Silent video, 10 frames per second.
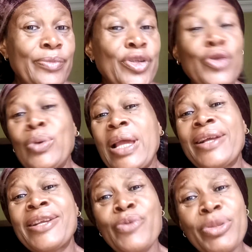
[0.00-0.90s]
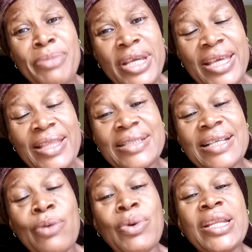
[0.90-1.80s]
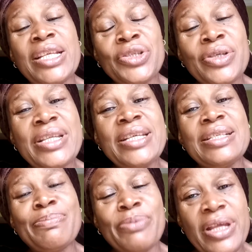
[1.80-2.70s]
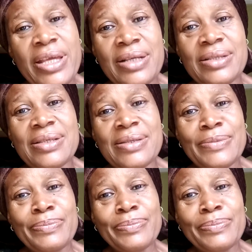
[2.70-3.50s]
You will agree with me that our nation needs prayers.